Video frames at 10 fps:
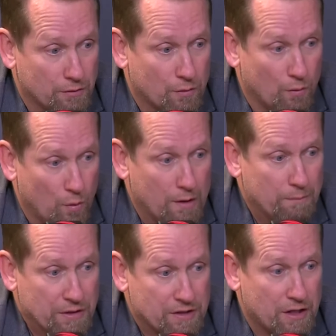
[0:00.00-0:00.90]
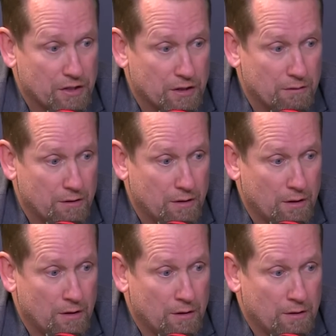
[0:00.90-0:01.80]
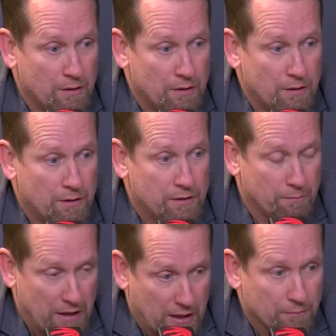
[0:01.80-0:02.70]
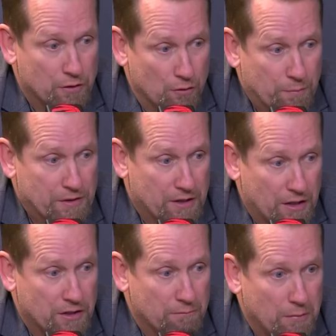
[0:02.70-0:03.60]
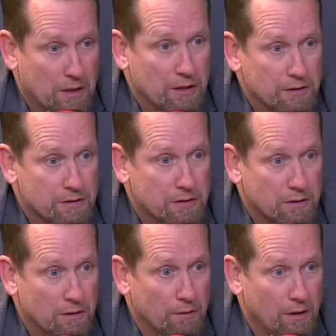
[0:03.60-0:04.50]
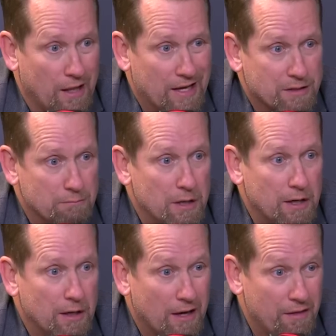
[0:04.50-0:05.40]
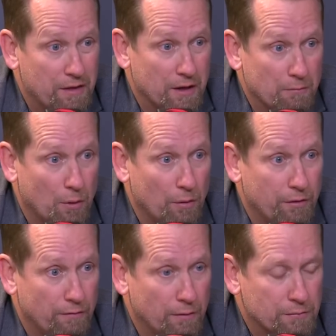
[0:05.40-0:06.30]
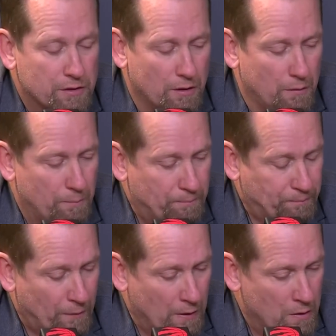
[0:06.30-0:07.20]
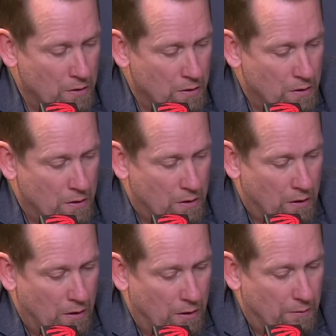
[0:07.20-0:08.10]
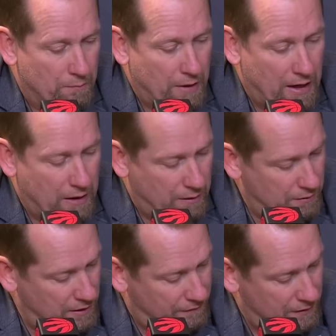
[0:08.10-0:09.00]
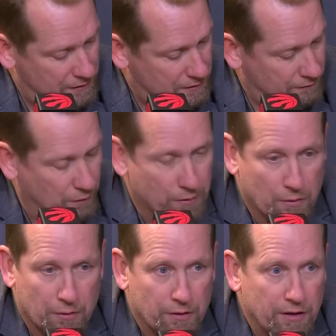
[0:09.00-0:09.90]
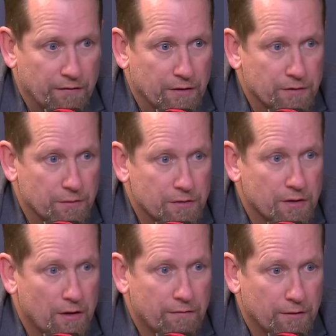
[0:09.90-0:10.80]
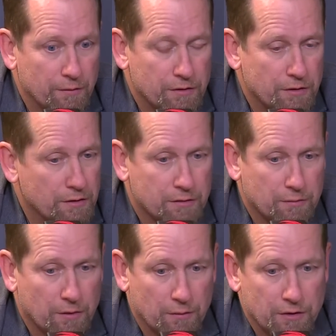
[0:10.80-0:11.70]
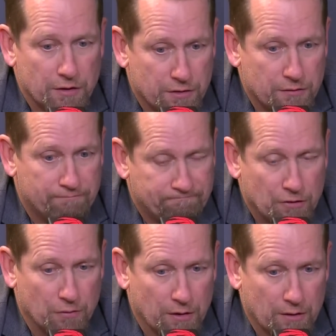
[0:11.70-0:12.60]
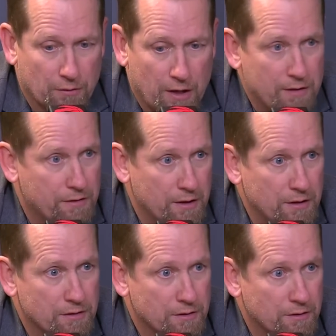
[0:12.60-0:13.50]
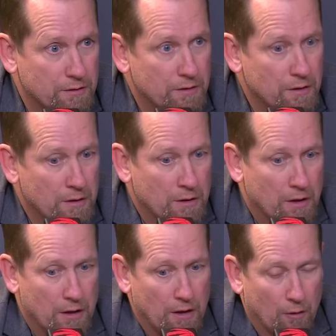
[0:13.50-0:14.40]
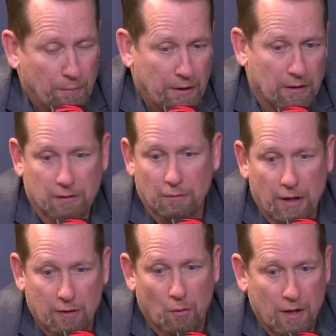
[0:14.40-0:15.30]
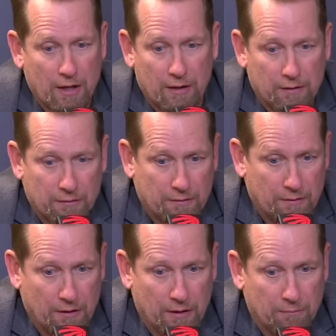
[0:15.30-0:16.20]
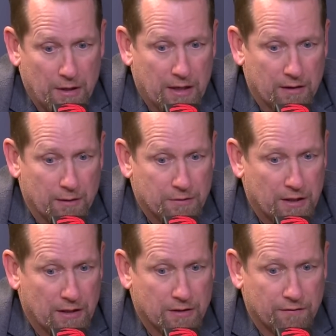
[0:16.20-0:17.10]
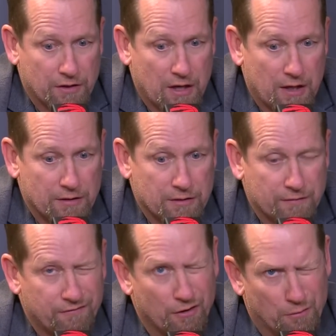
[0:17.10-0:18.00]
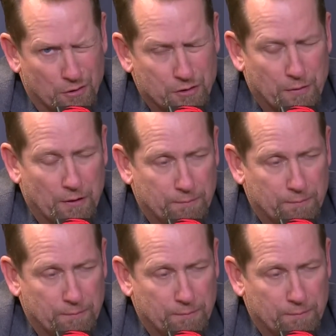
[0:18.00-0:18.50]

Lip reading: were one possession to make them two possession buckets, you know, in the last minute, I think, both of them. So, and our defense, the fourth quarter defense was tough. It was just, we were just doing the right things and helping the right way and making them take tough shots for the most part.